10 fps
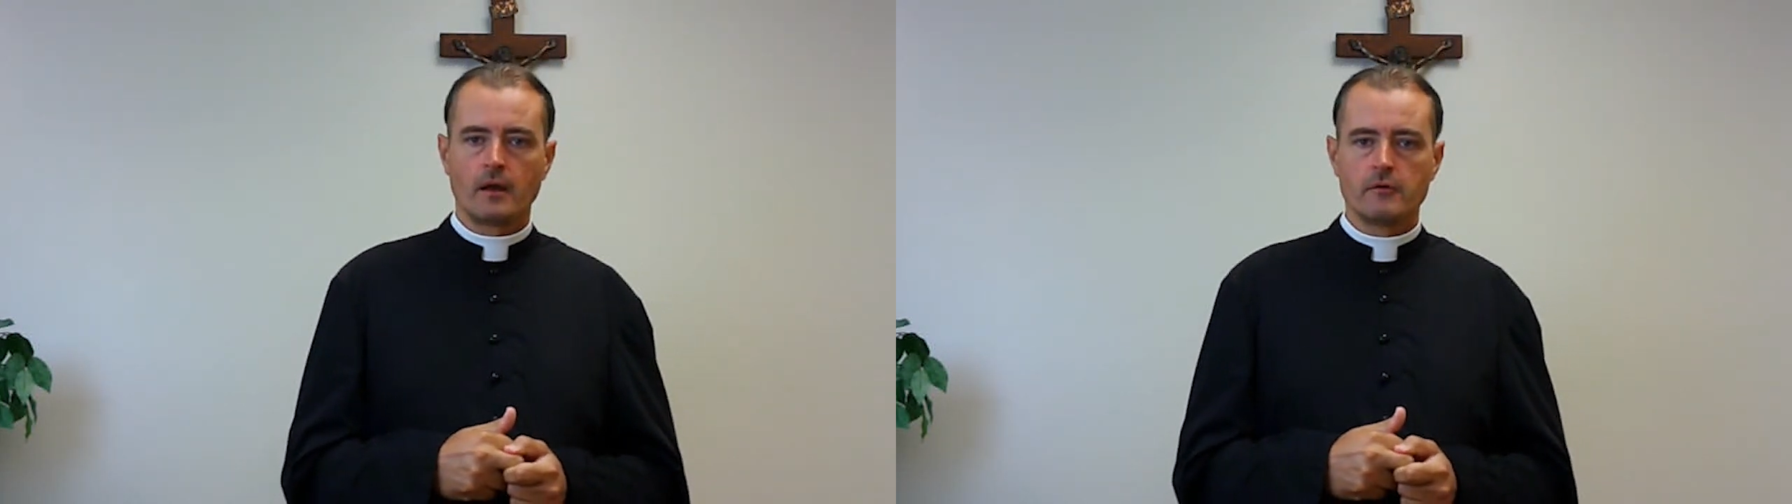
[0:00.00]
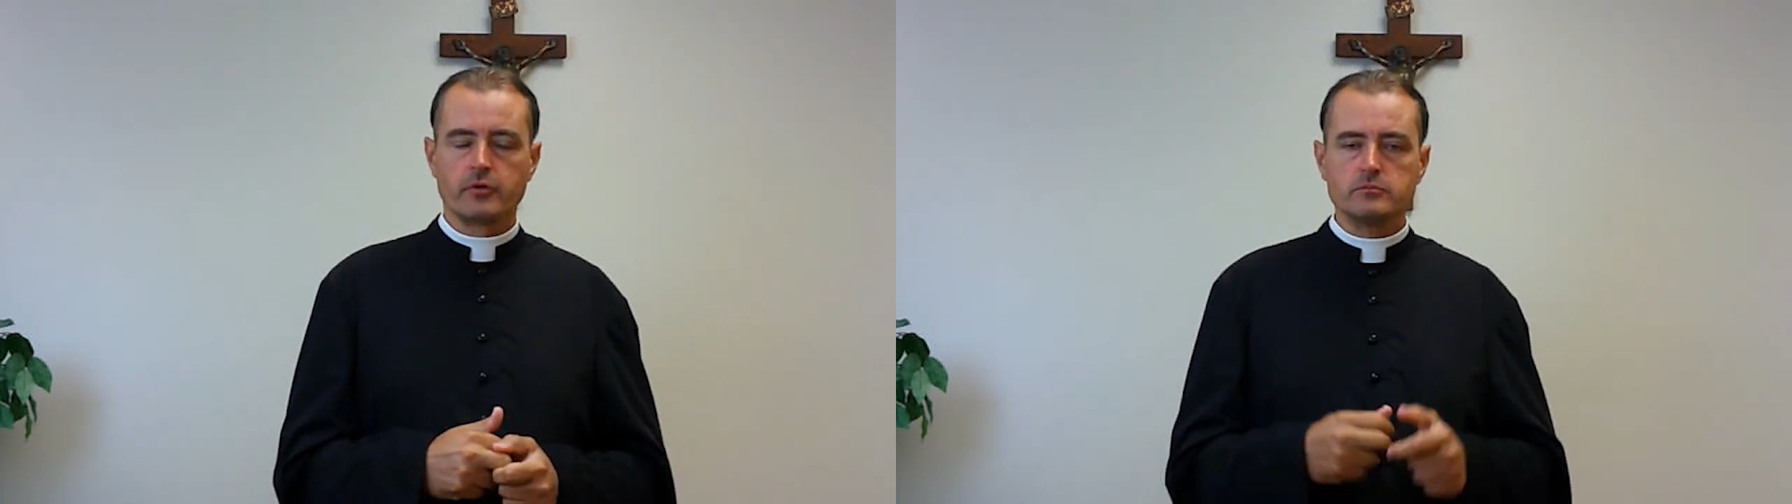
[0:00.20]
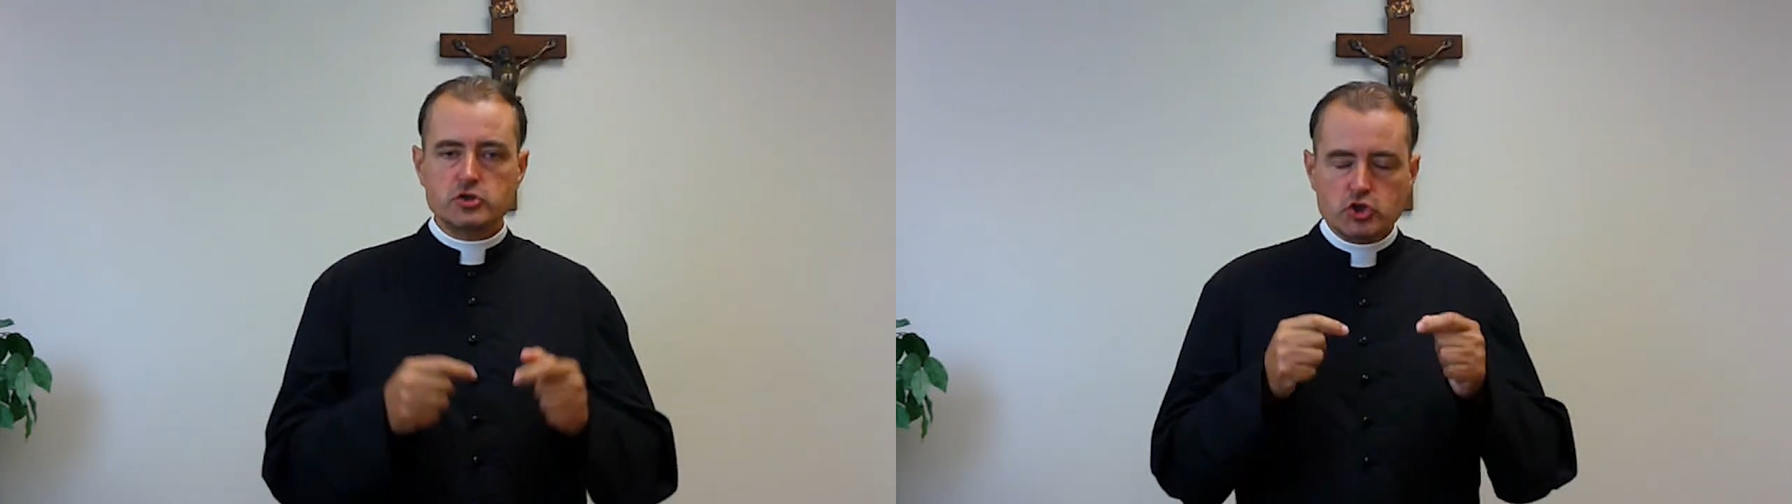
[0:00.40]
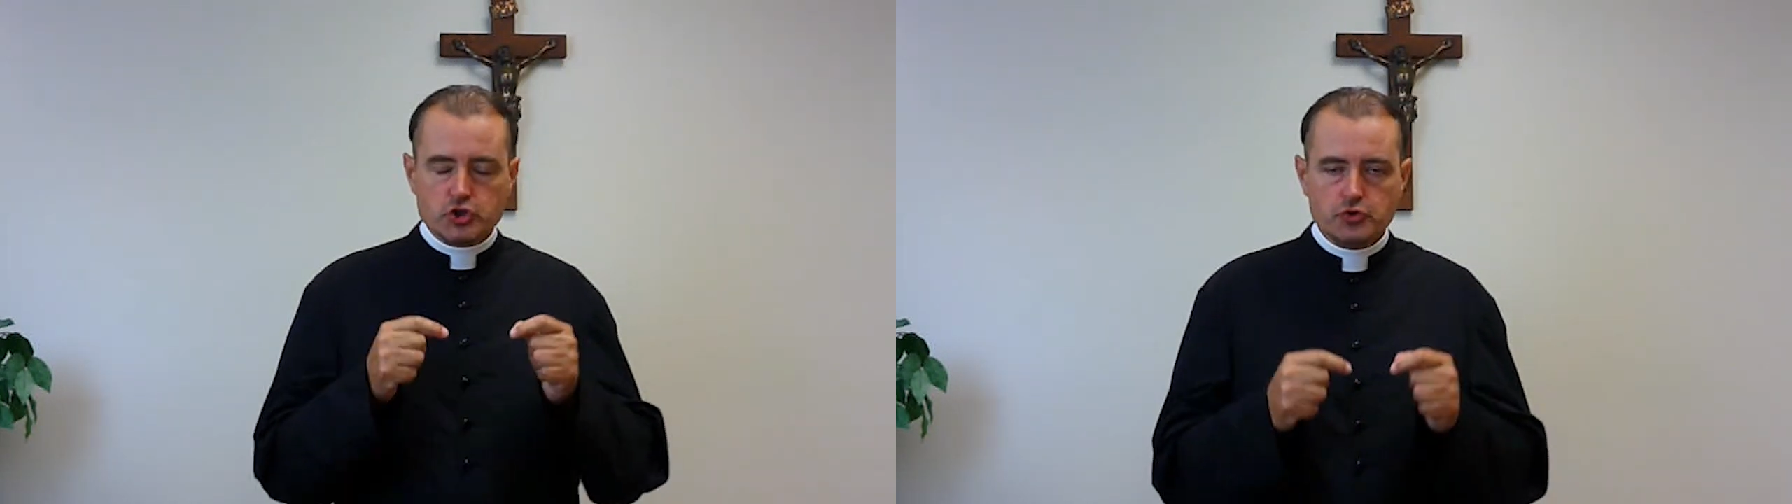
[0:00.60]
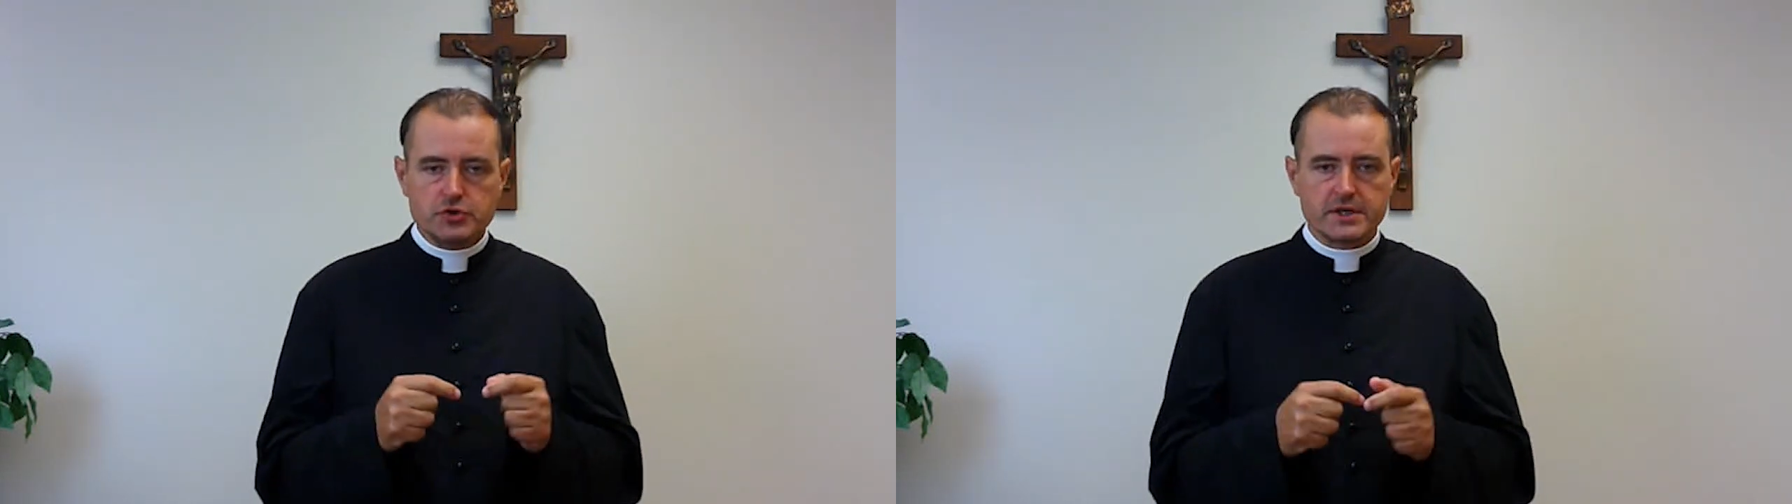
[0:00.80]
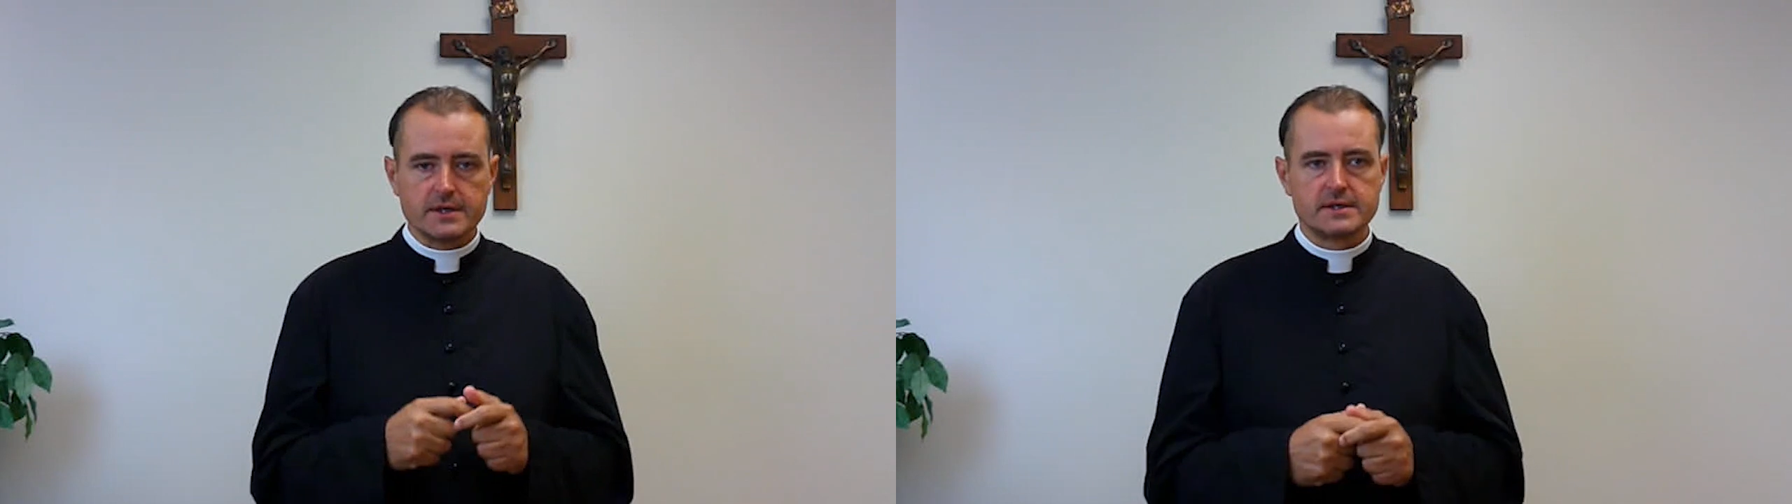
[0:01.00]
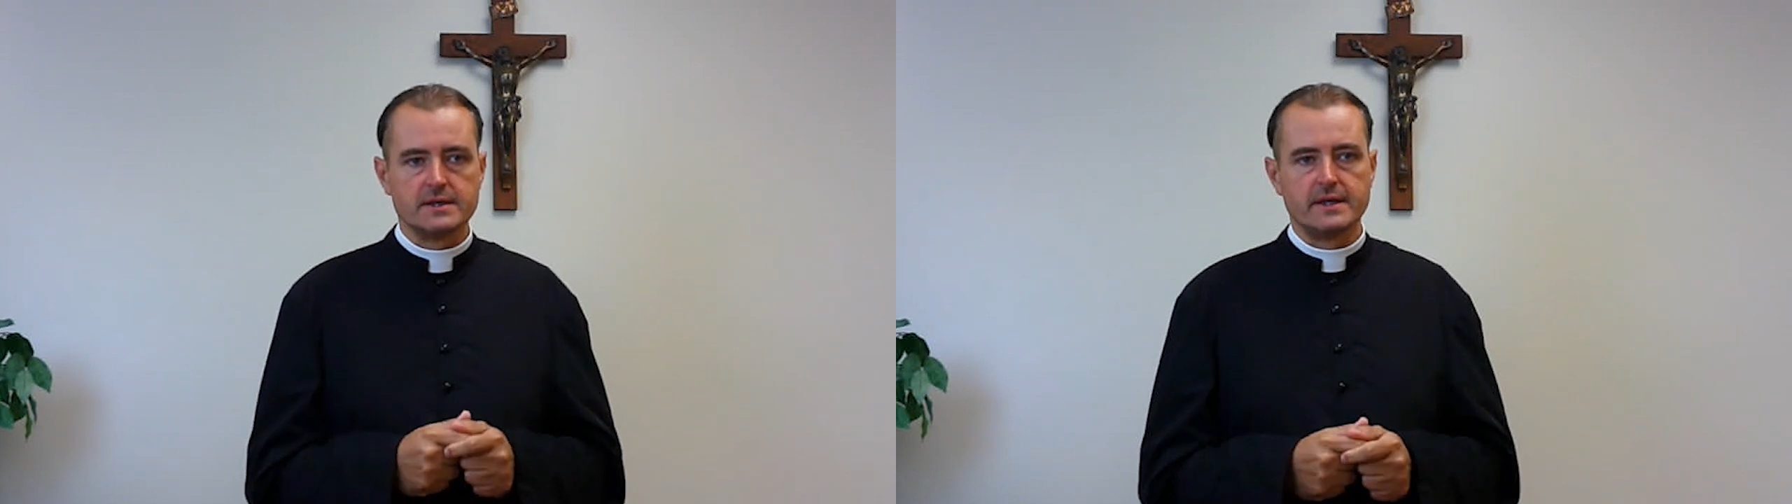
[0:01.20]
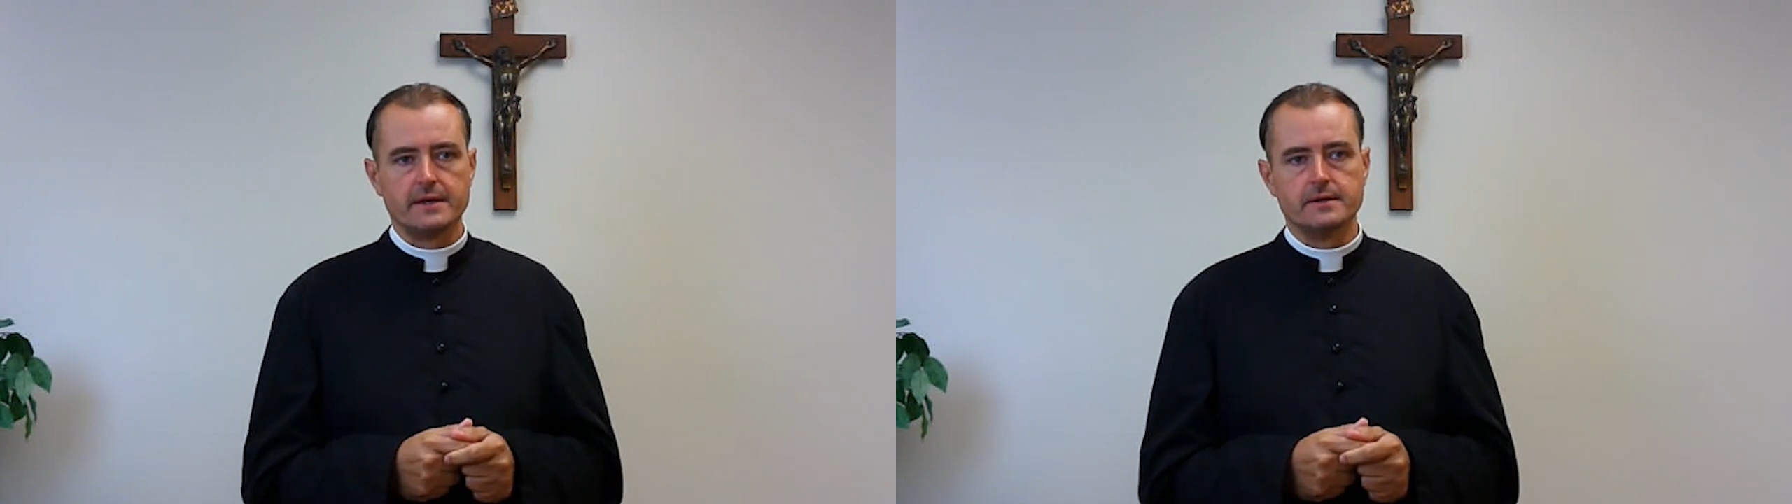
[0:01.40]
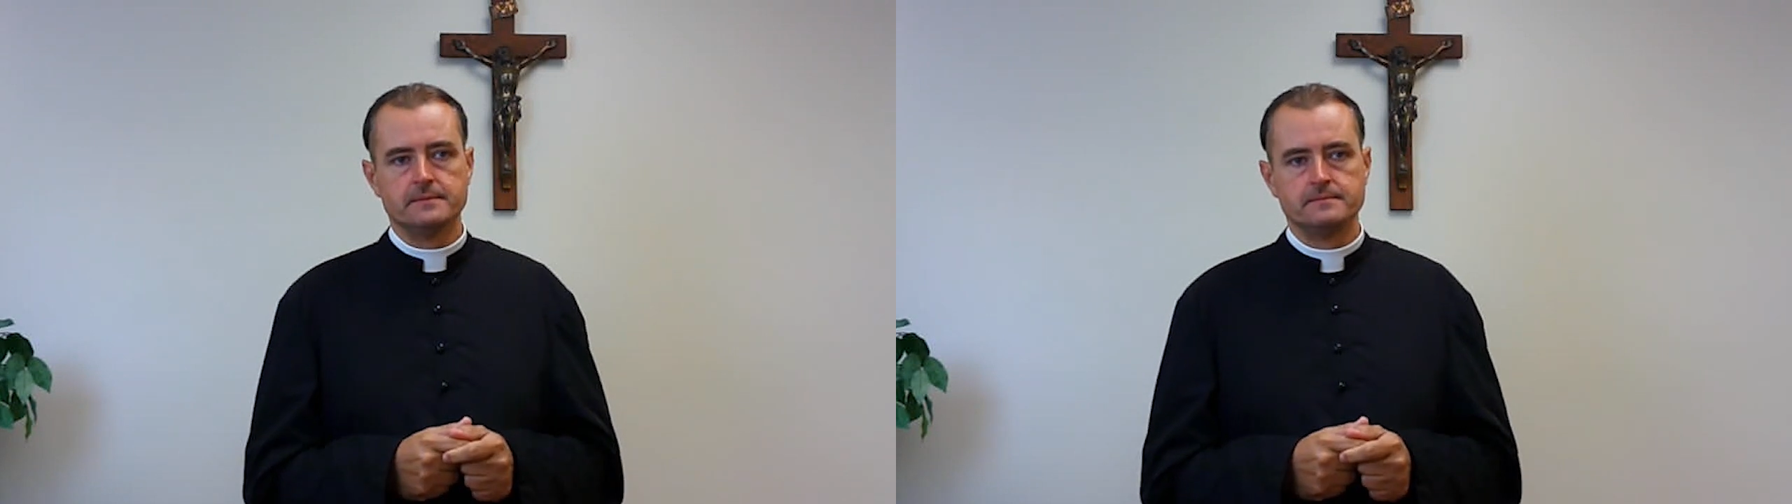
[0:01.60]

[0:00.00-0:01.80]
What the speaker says: from choosing to kneel.